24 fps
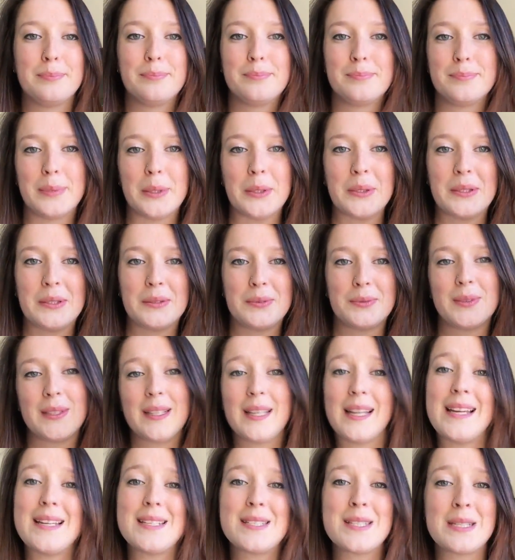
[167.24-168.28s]
book
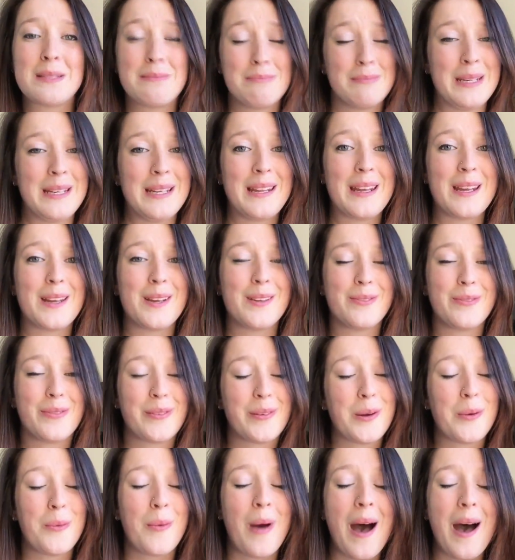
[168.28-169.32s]
related media
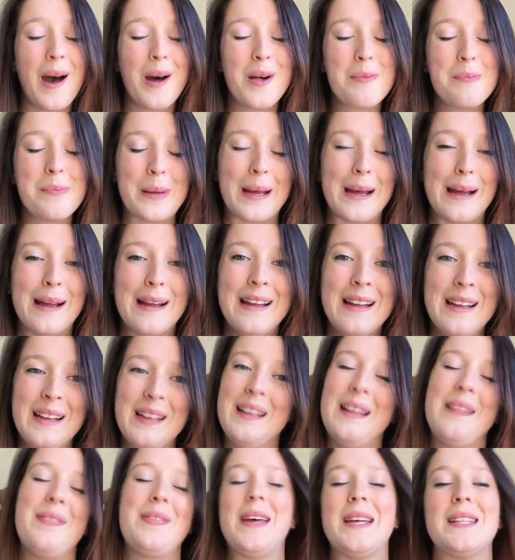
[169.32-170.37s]
for a while, but
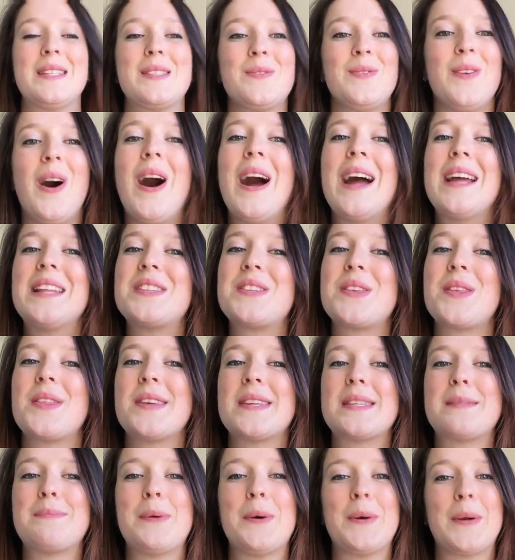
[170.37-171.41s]
that's fine. So
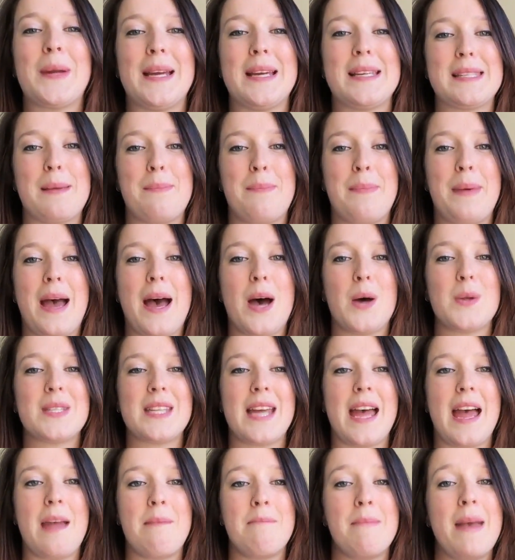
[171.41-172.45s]
this book is about
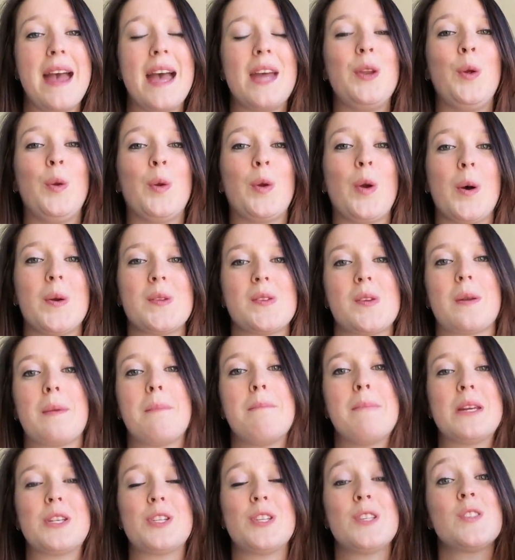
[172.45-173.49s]
a man who goes on a
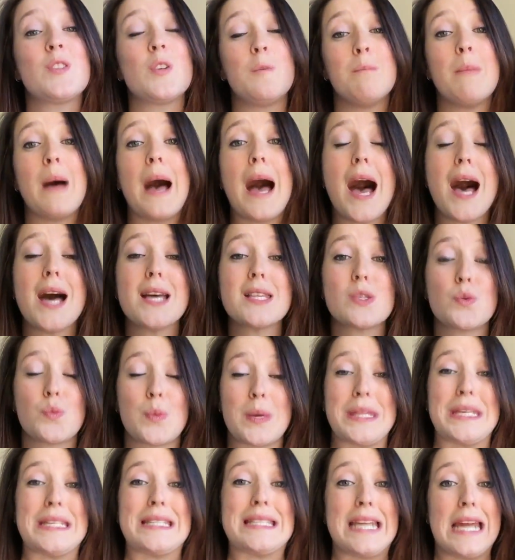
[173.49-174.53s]
mission to Mars
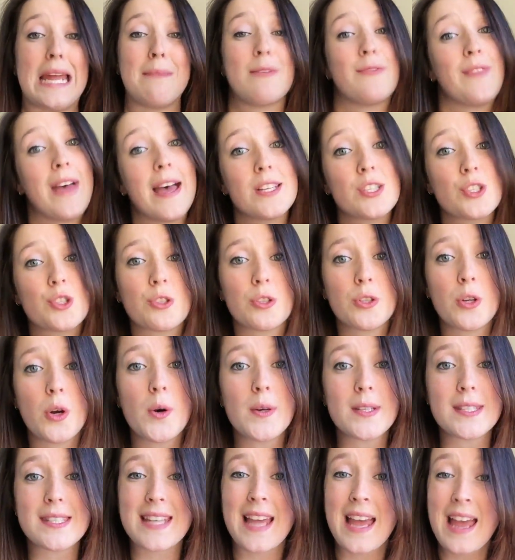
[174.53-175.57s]
with a team of
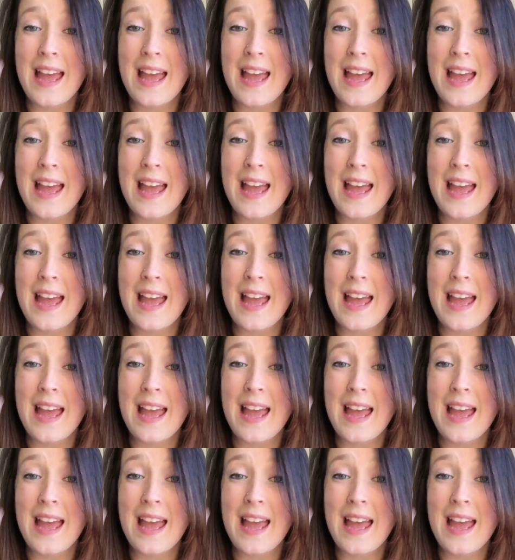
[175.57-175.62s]
astronauts